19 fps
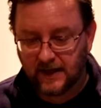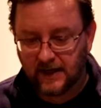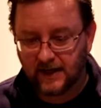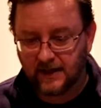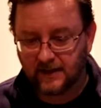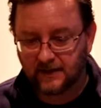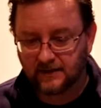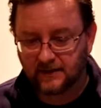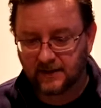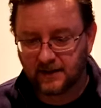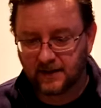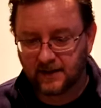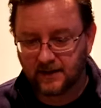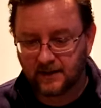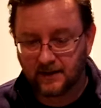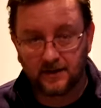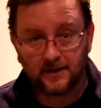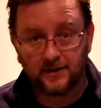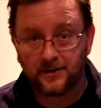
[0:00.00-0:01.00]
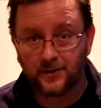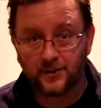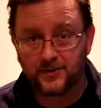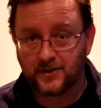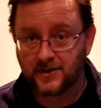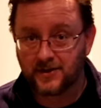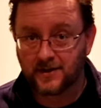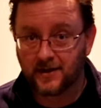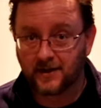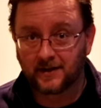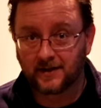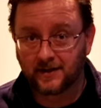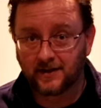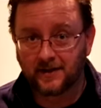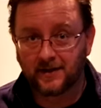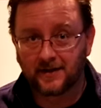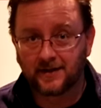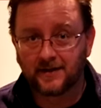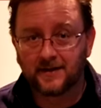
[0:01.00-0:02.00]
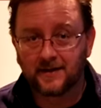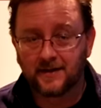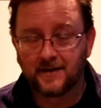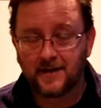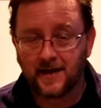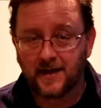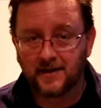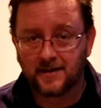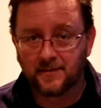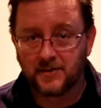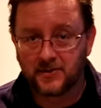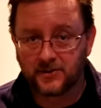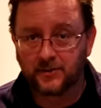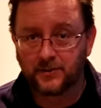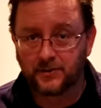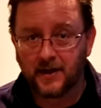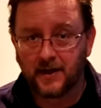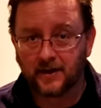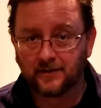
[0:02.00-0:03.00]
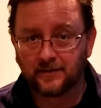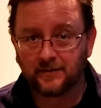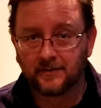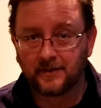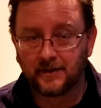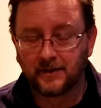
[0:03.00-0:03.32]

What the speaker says: and no such luck. They had to be screwed down.